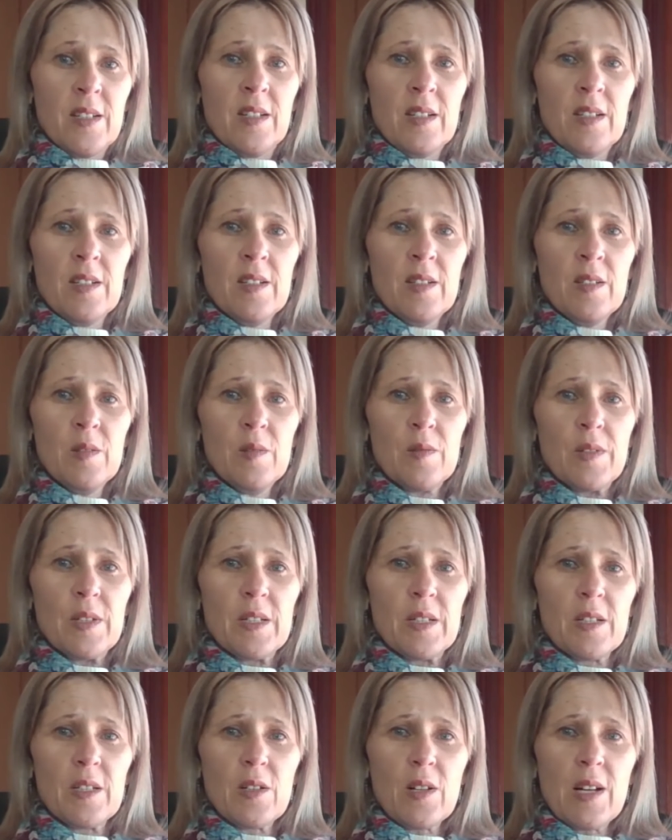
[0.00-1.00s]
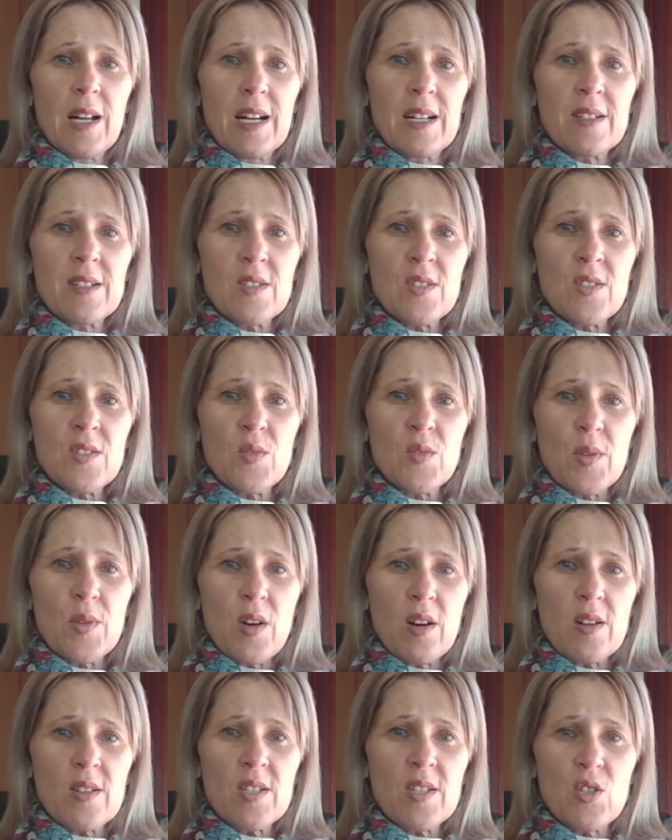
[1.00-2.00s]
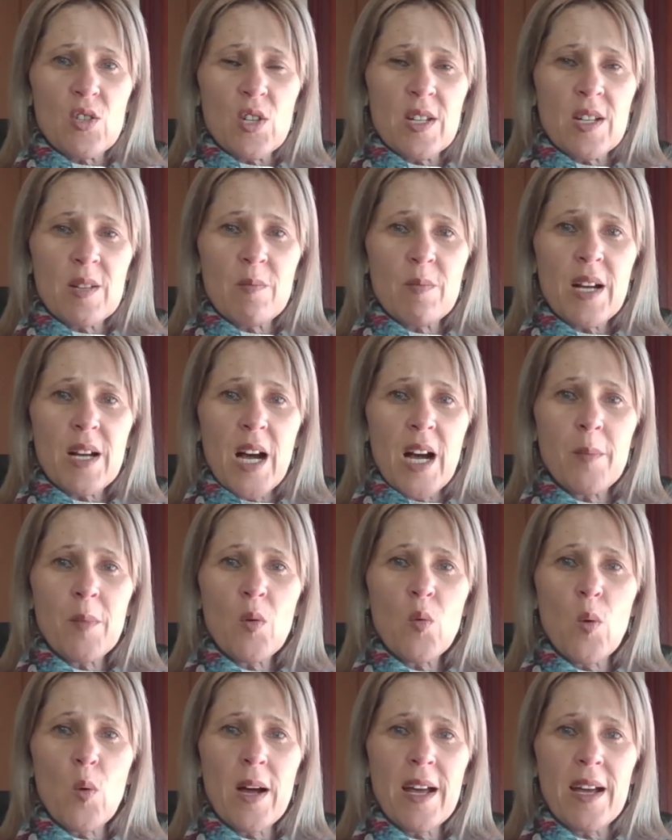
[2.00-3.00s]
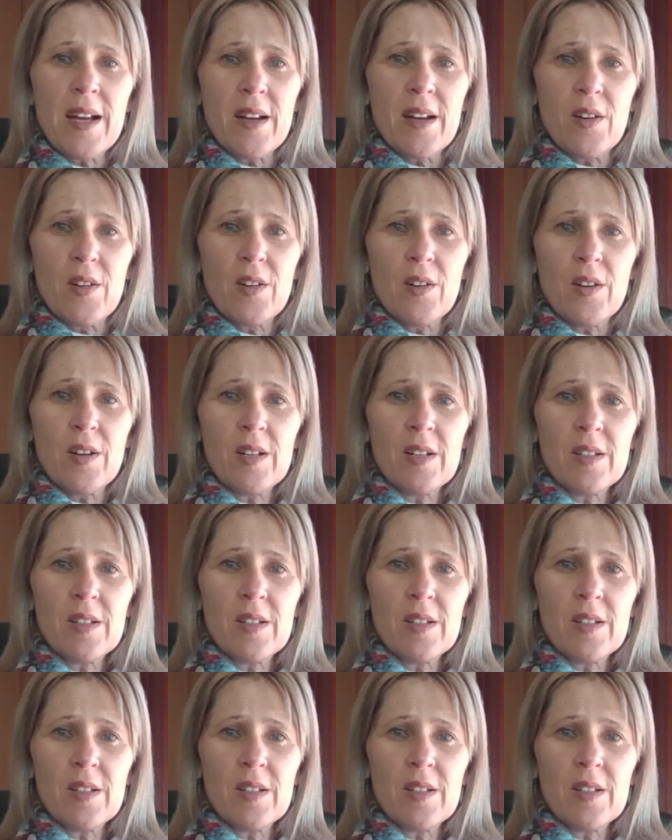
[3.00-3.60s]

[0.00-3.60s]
Fill your lungs with oxygen and become aware